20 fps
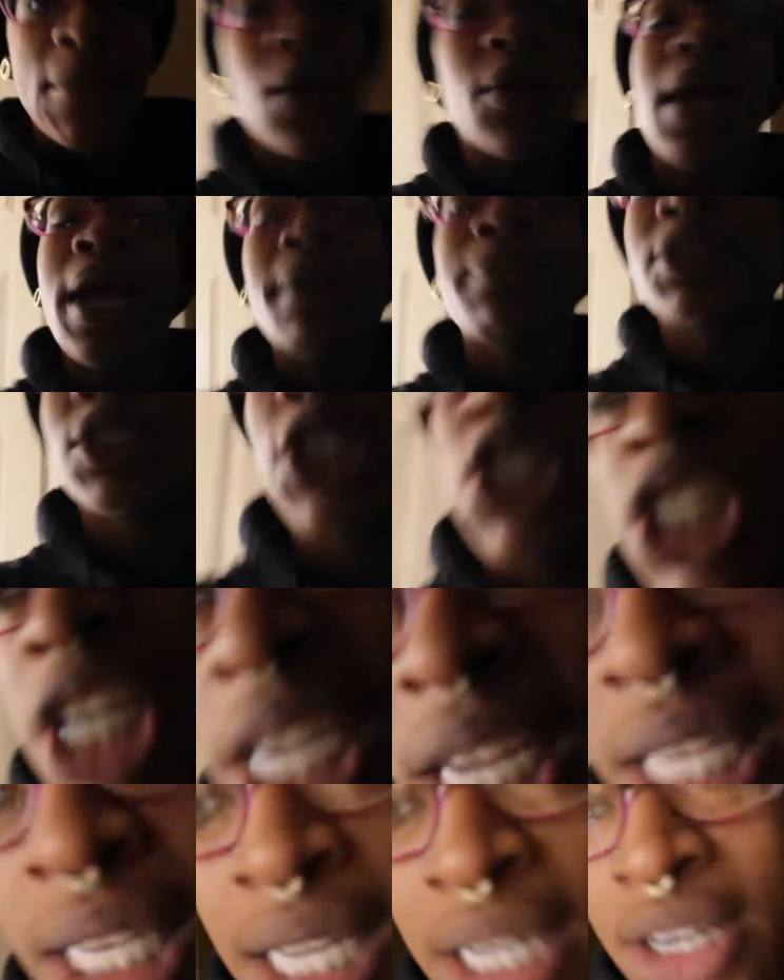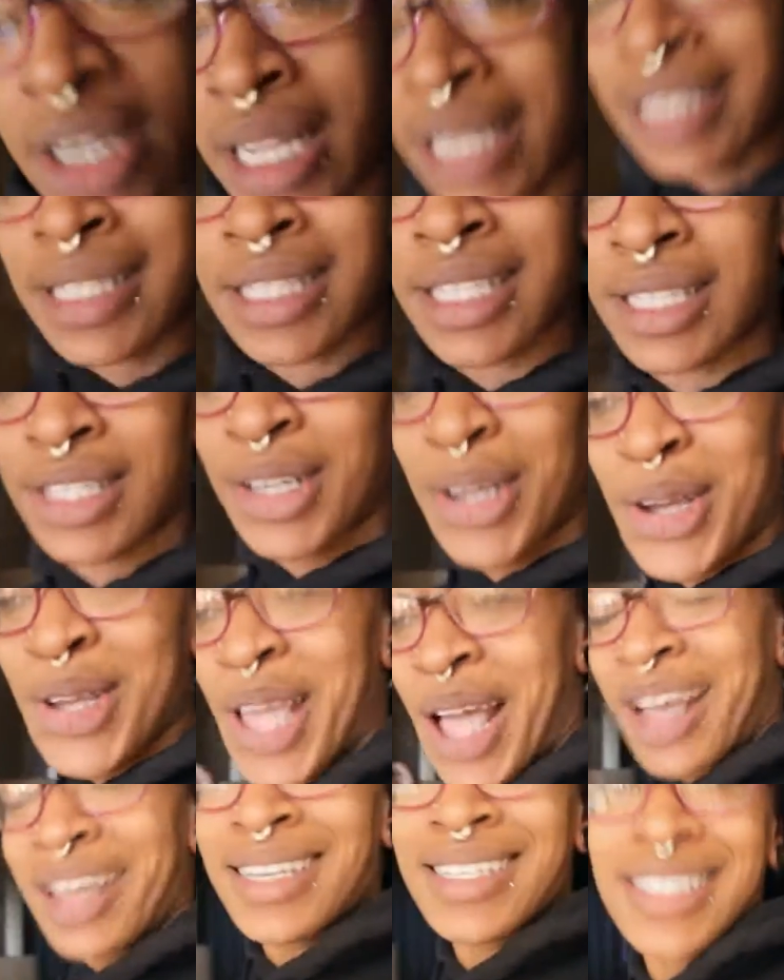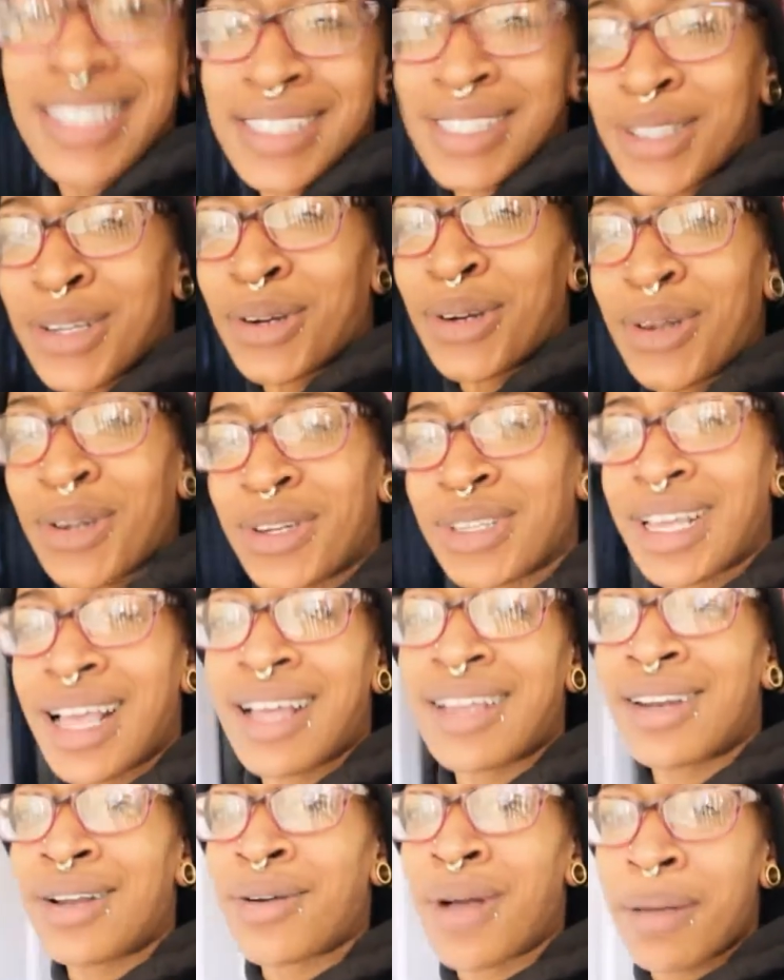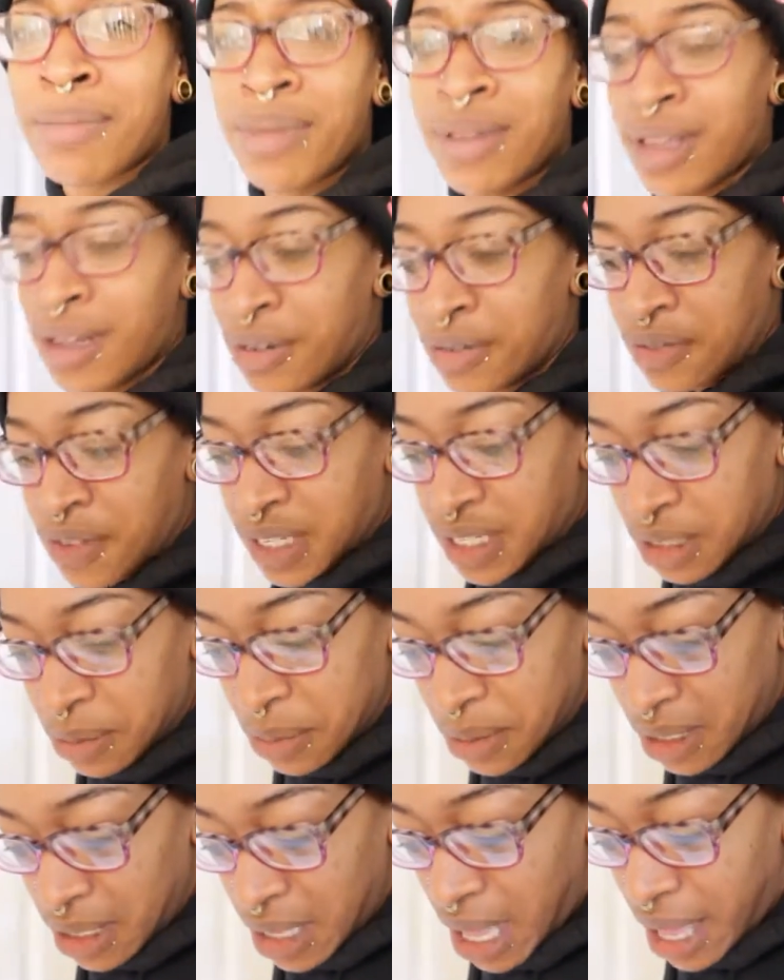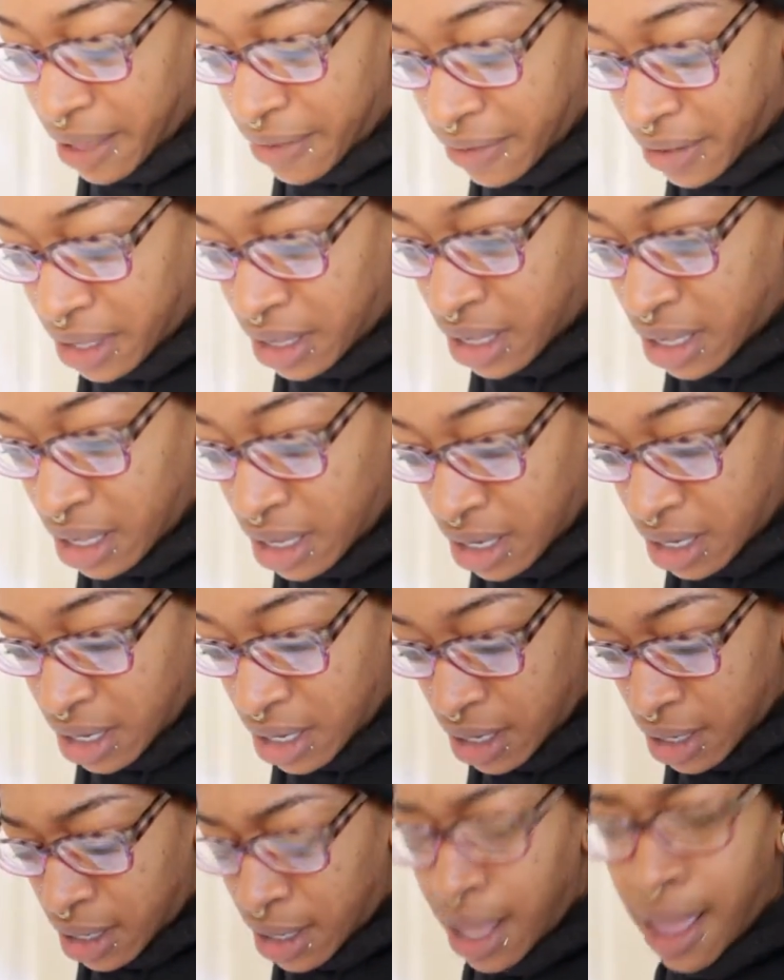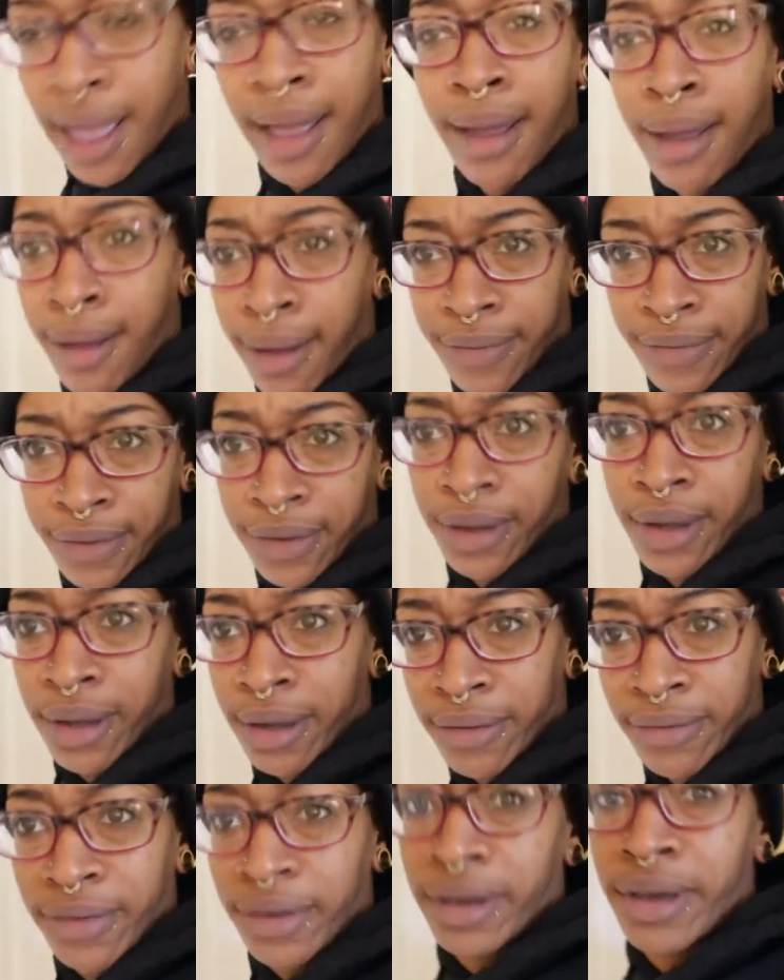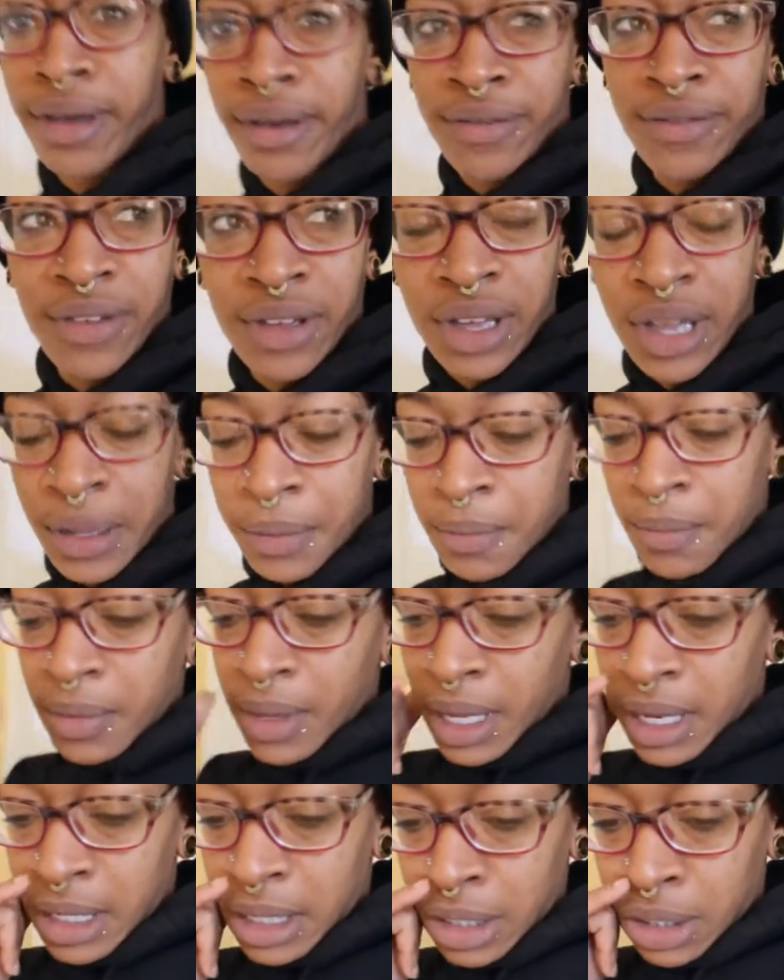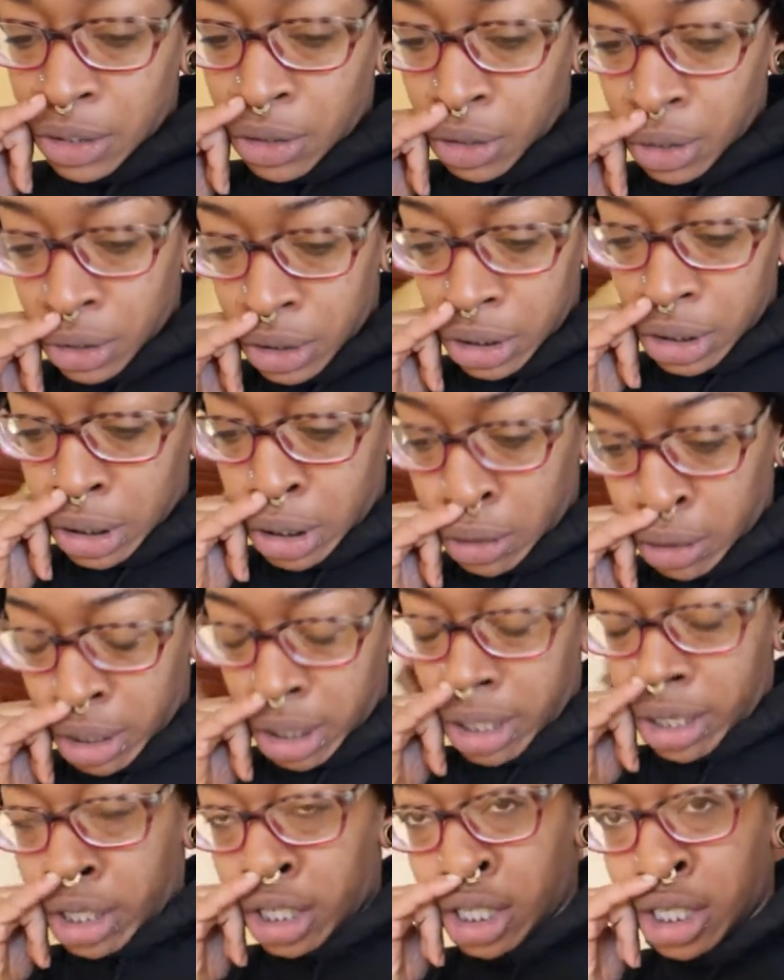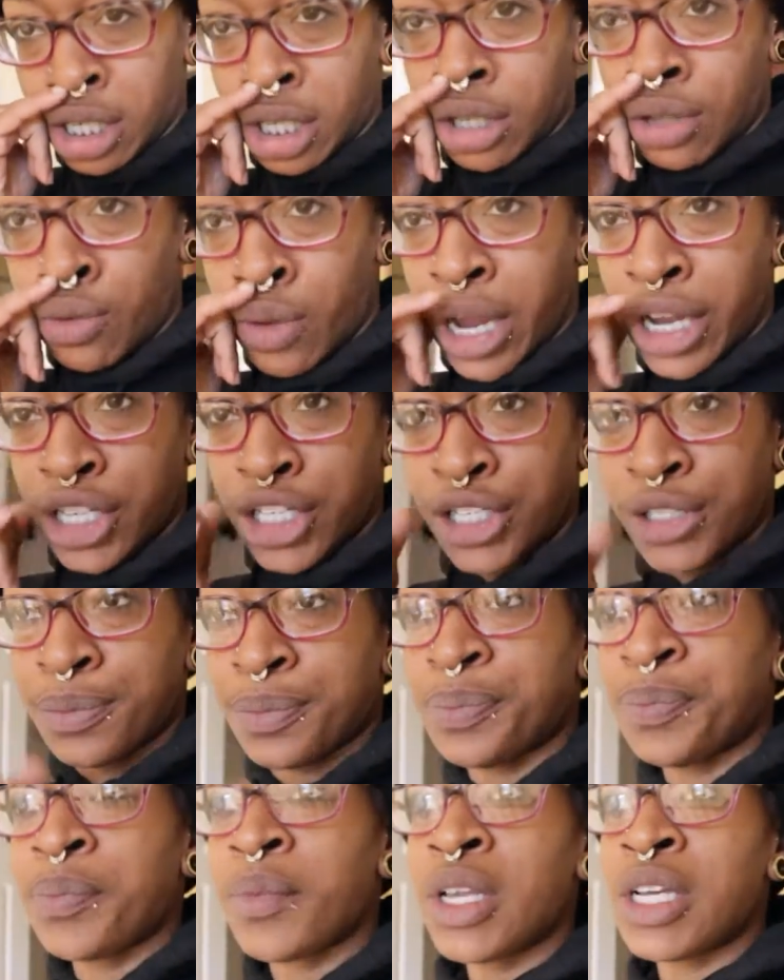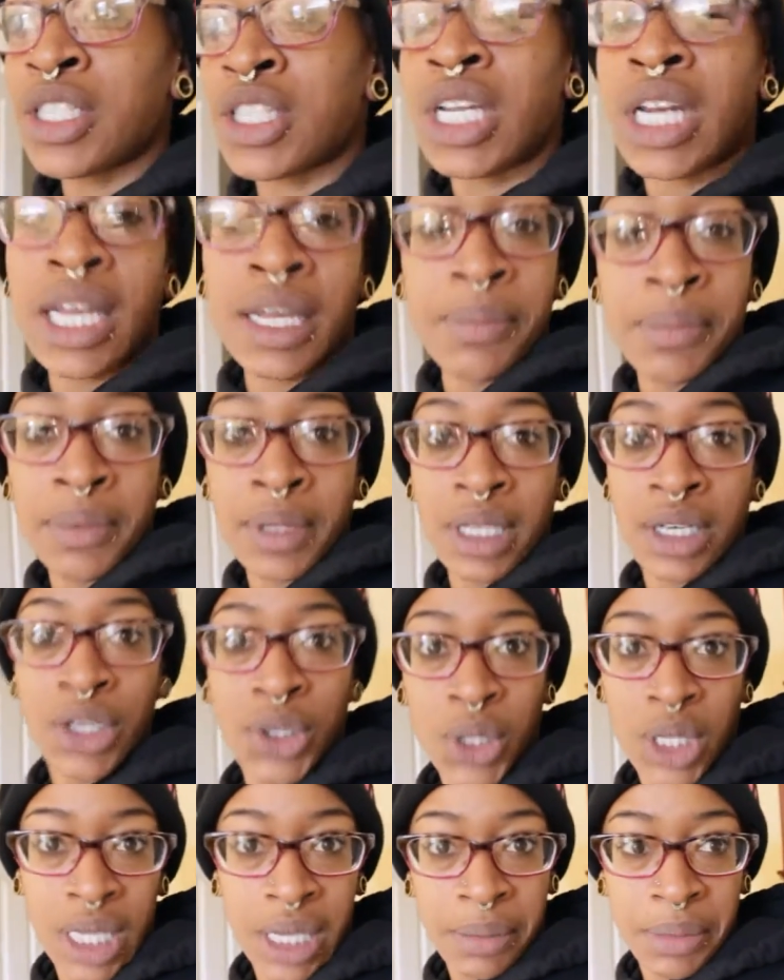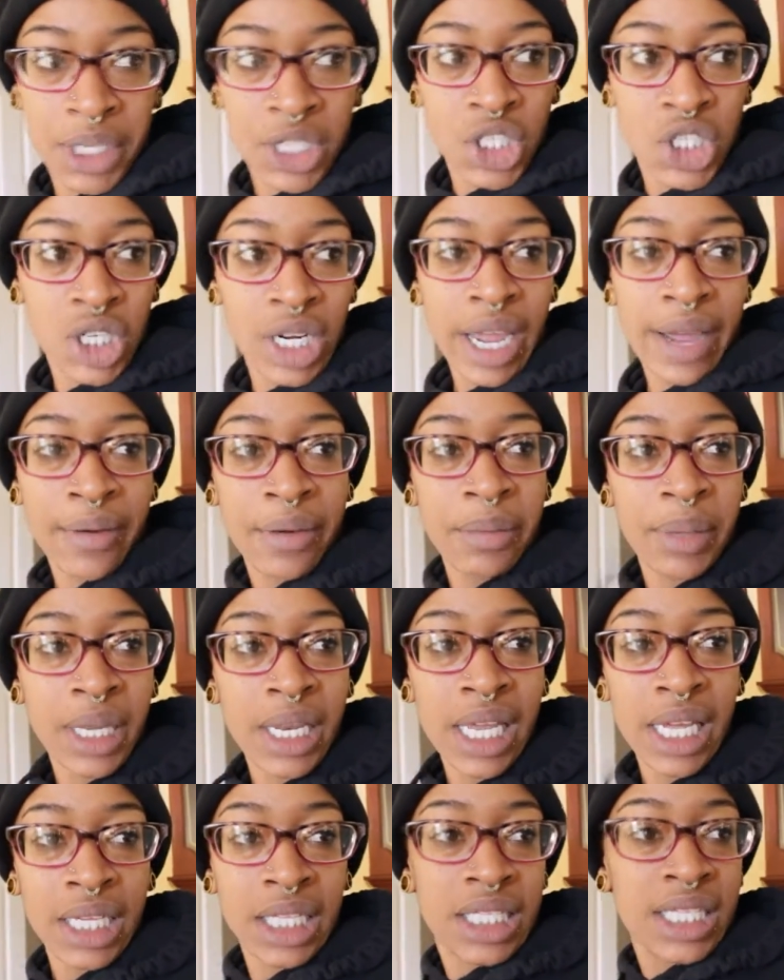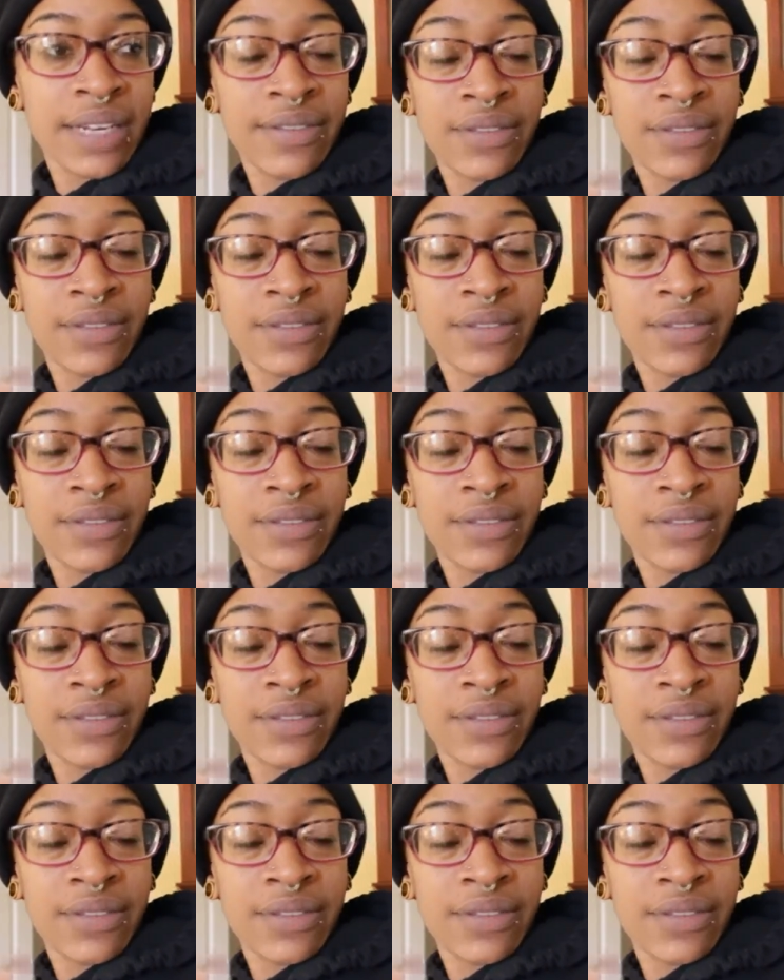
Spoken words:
Okay, I'm going to just show y'all later. It's this girl. Y'all know I be on Facebook heavy. Heavy. And this girl just on there, she just ratchet. So now the new thing me and Chicago be like is